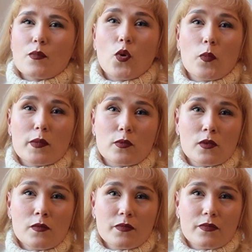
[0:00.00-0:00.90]
poor
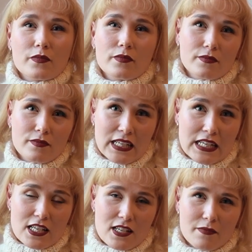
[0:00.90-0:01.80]
people
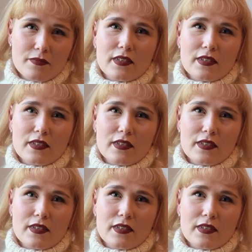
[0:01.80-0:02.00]
knit.